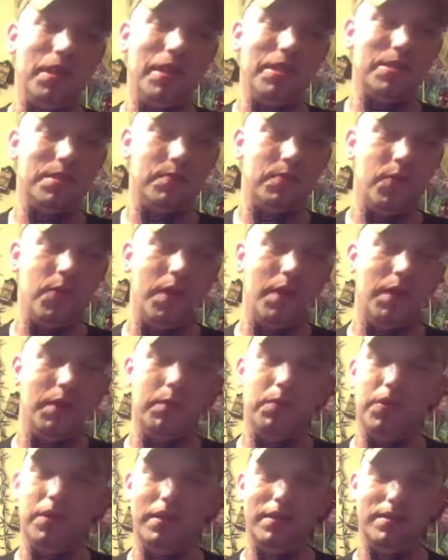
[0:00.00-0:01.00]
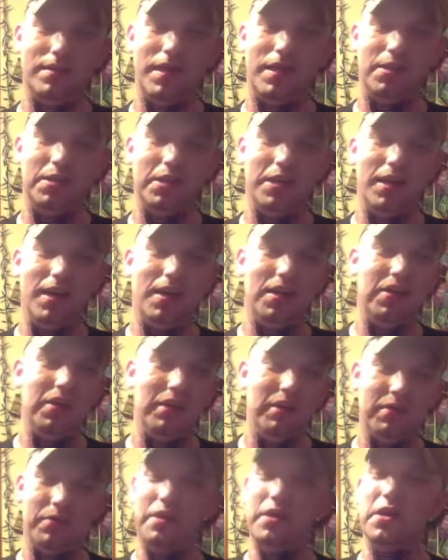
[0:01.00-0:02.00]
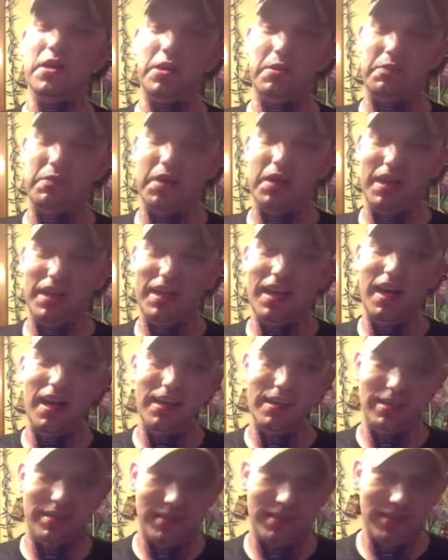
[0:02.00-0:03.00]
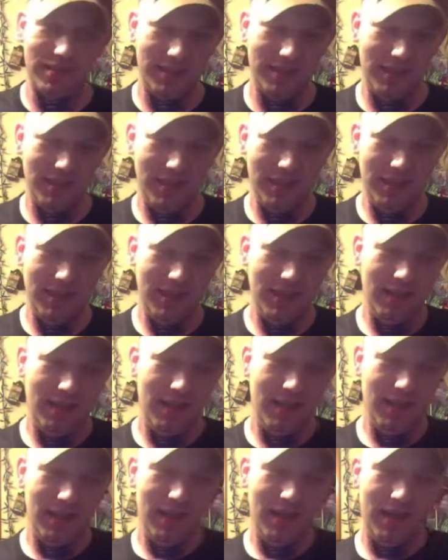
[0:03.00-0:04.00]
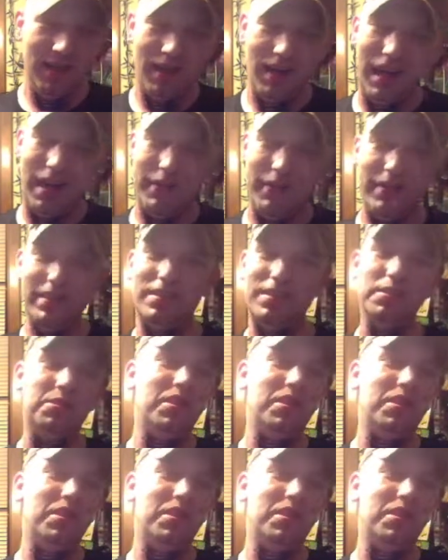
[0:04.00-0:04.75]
laser pointer put inside your gun. $300 fucking dollars. I mean, so